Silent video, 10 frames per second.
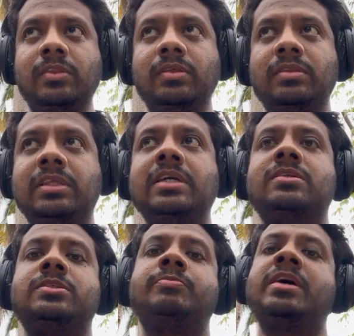
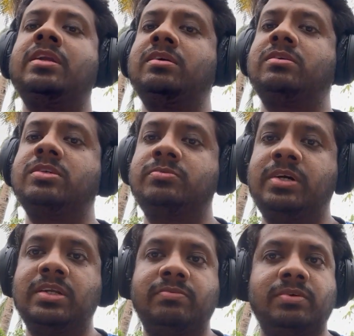that span across
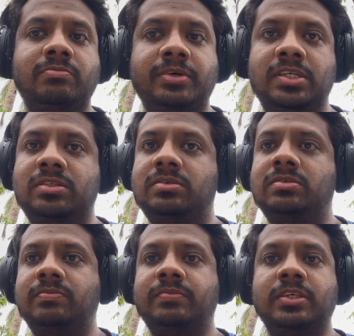multiple pages,
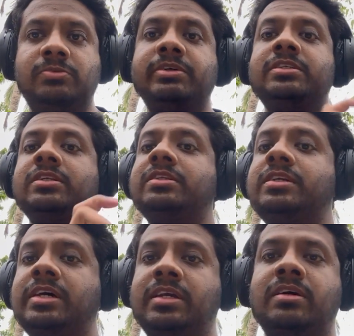especially the
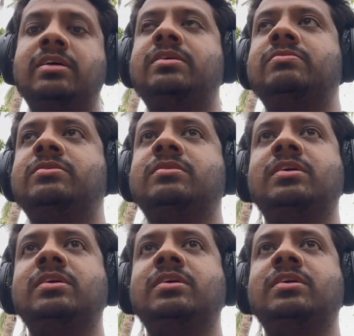line items,